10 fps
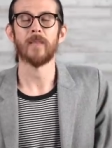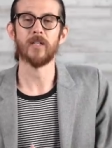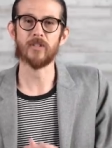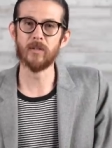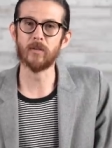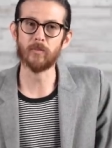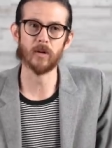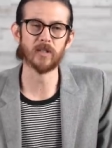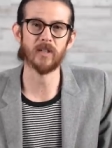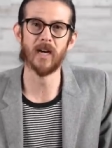a gene
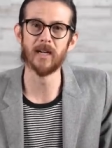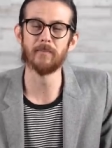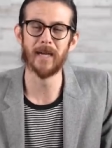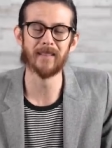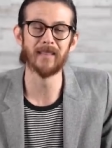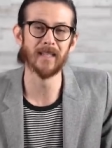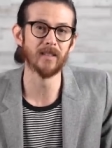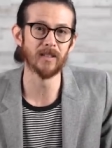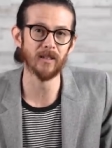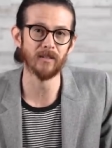report's not a bad thing
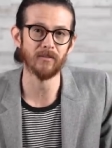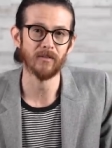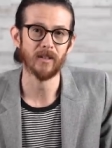to do.